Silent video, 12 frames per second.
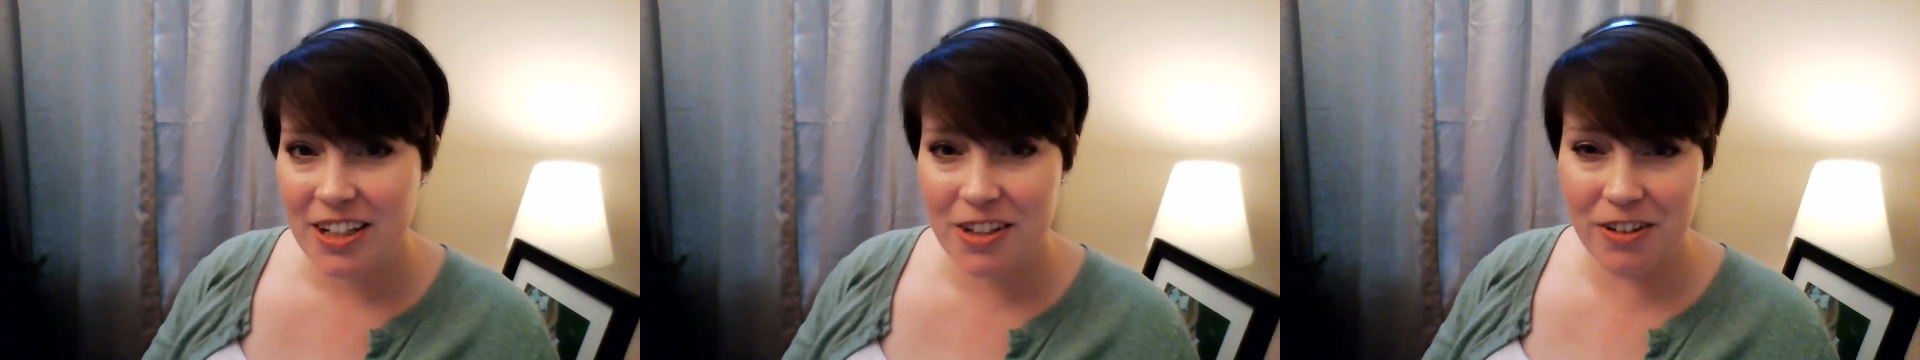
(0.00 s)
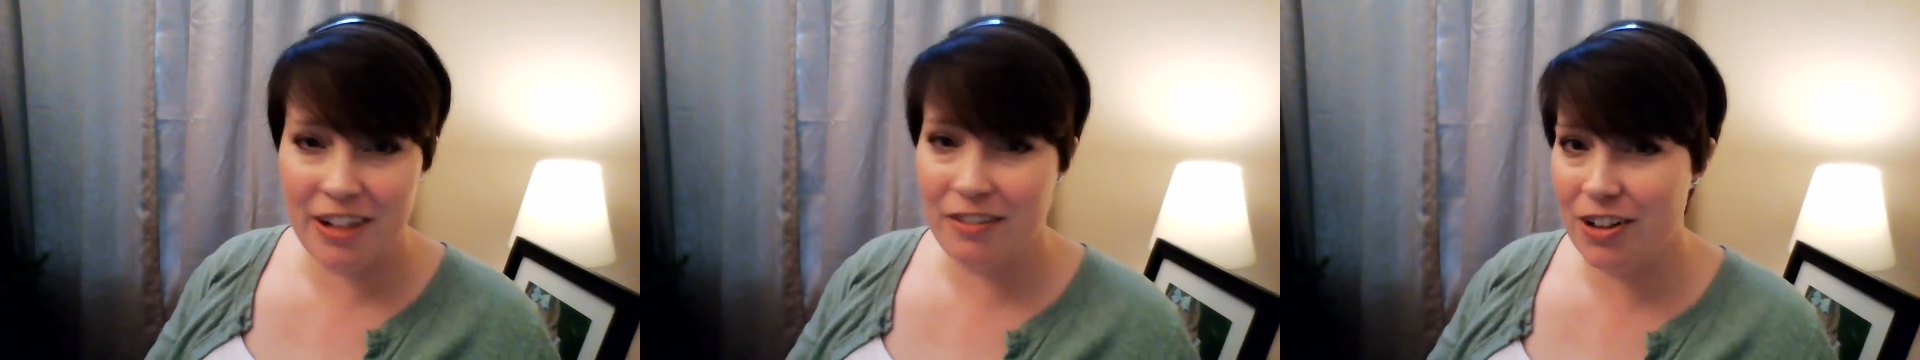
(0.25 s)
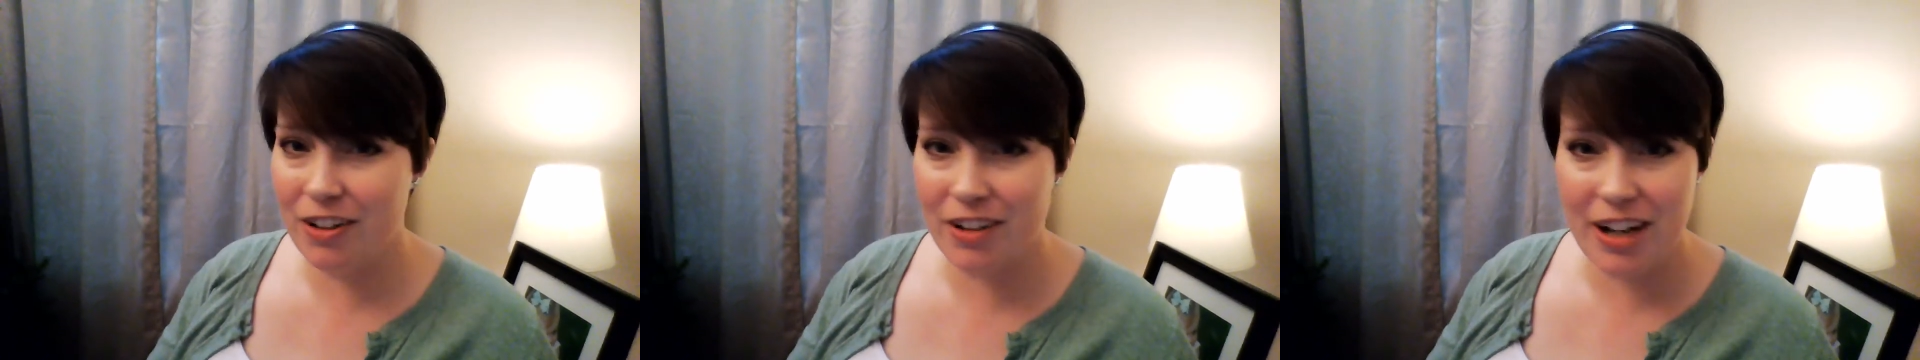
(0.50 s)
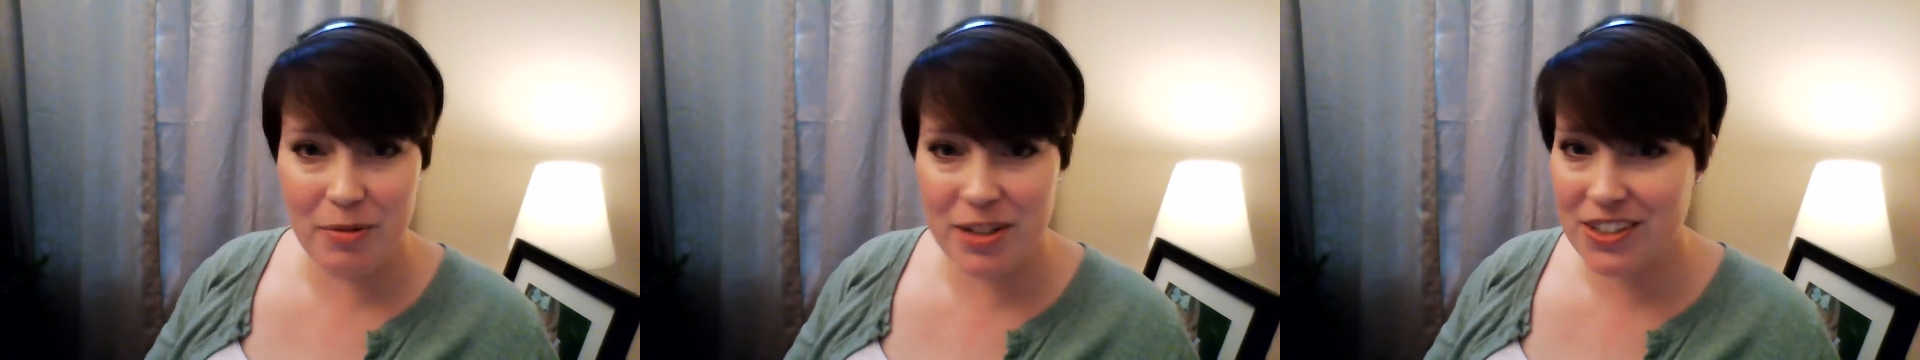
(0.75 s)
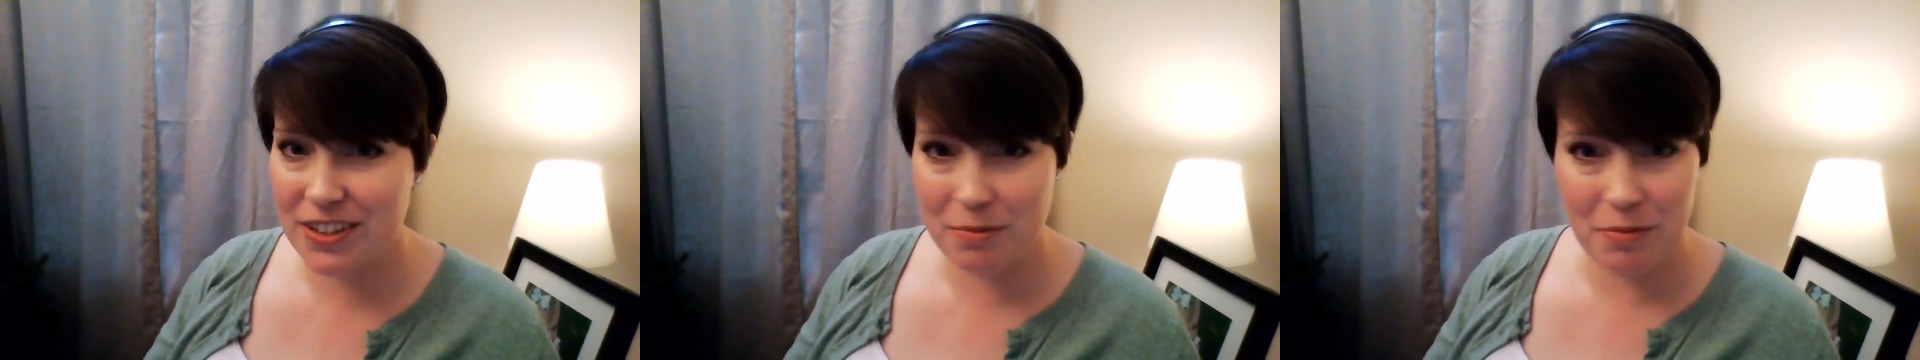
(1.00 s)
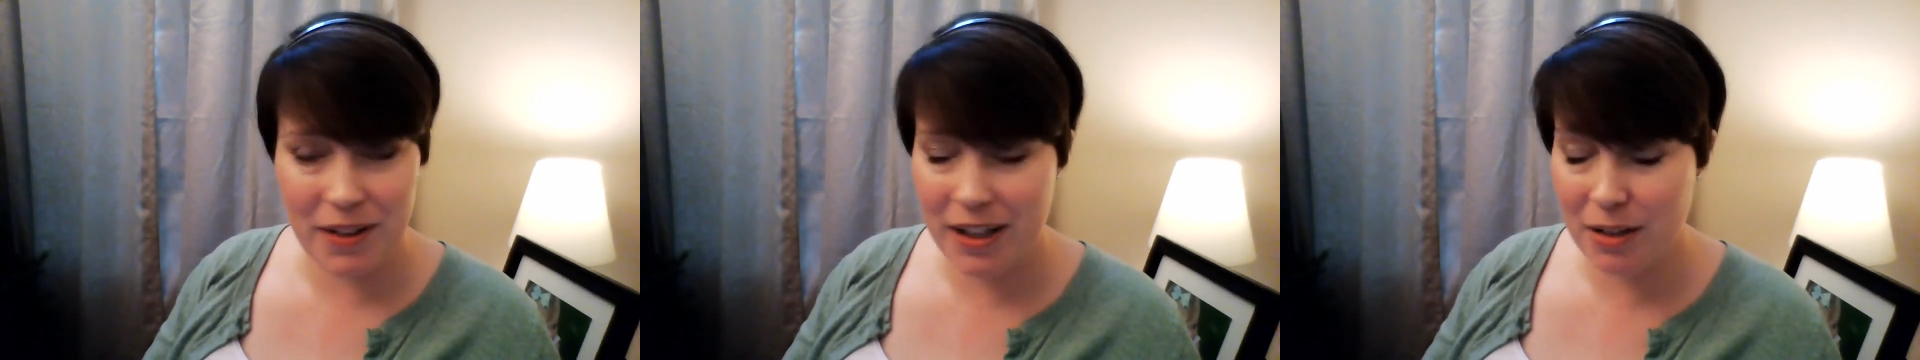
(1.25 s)
You'll never know how much
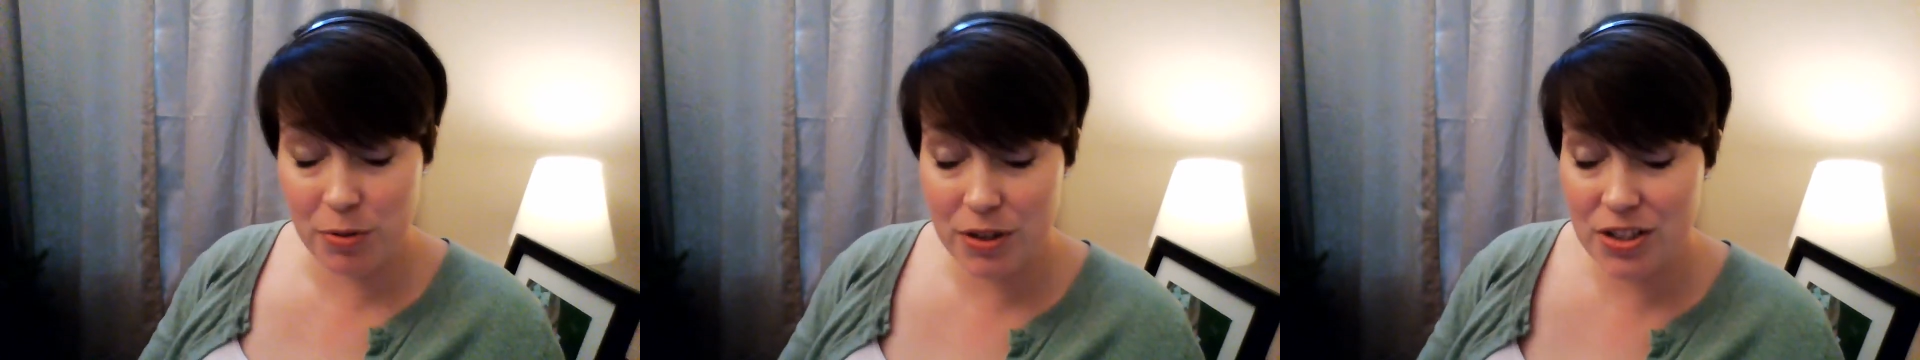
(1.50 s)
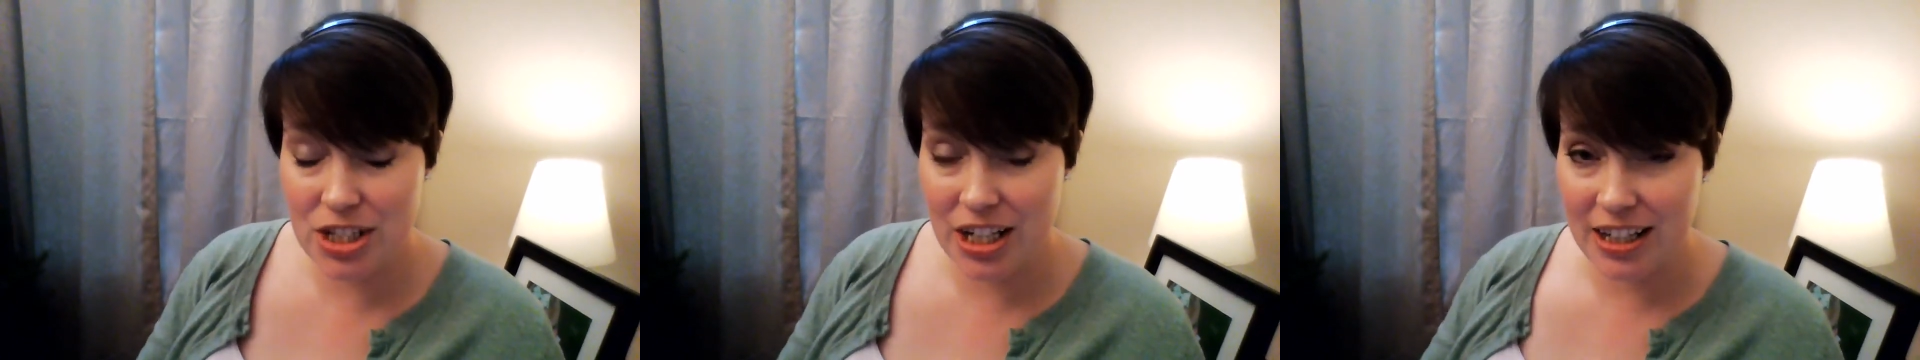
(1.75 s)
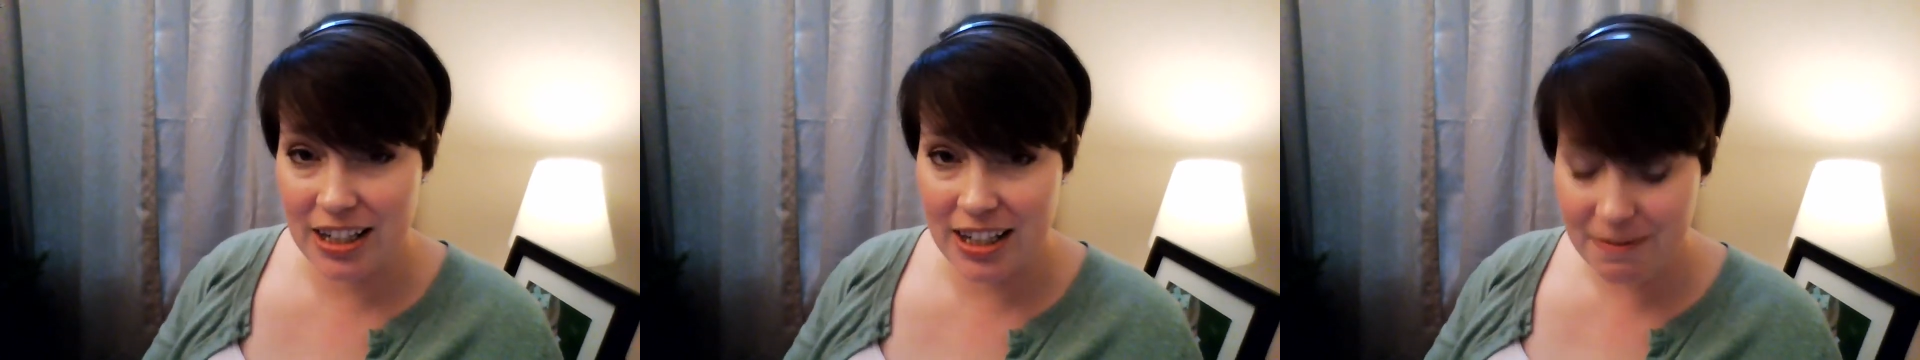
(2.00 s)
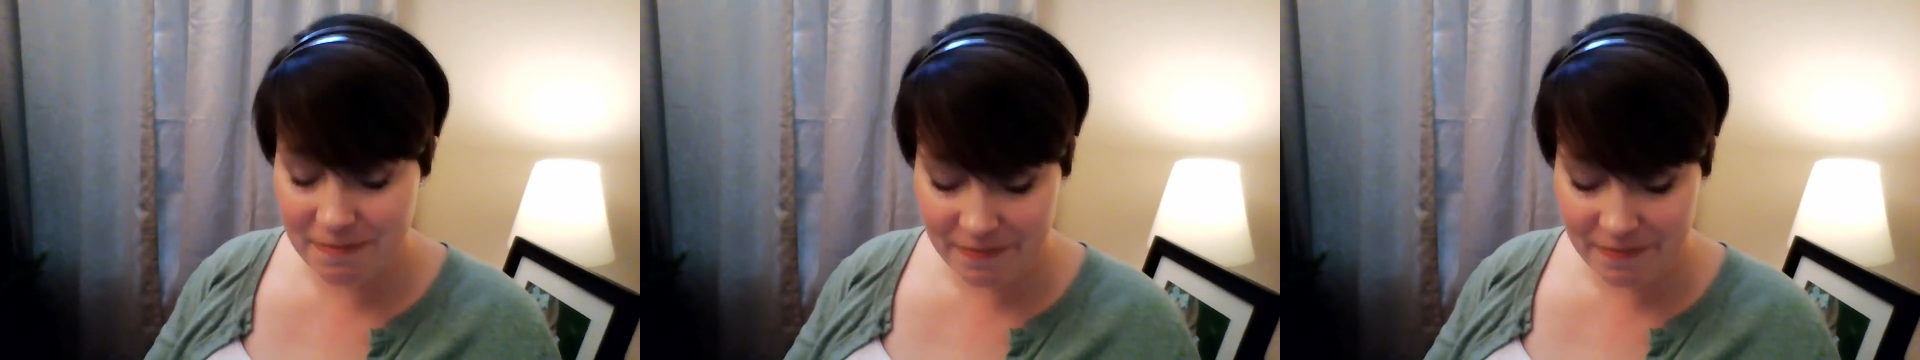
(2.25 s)
I appreciate it.